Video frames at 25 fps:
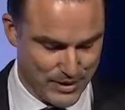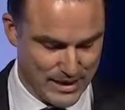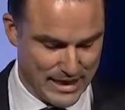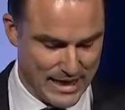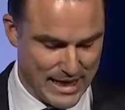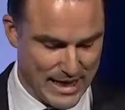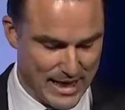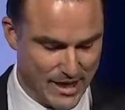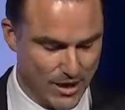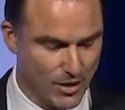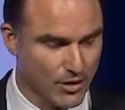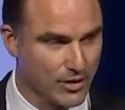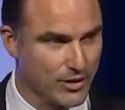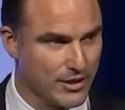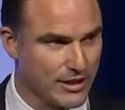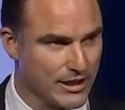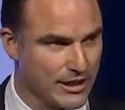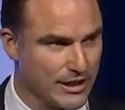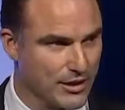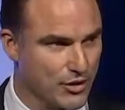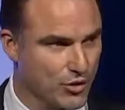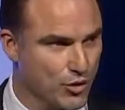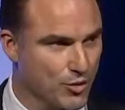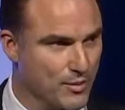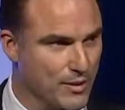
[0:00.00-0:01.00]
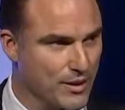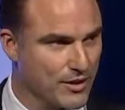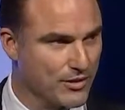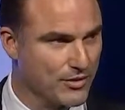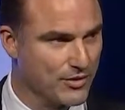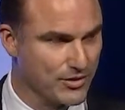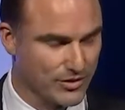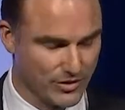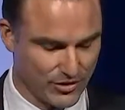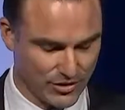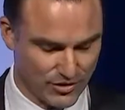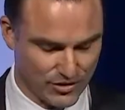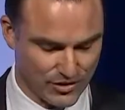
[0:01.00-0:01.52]
now it
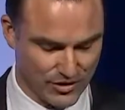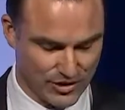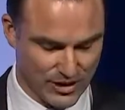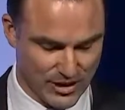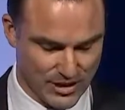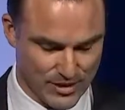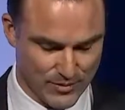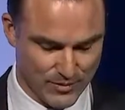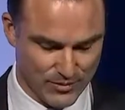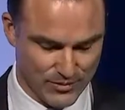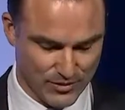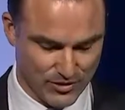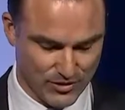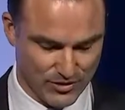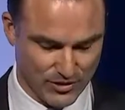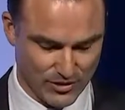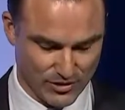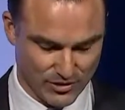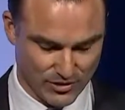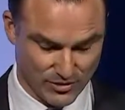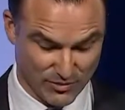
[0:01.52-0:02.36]
almost seems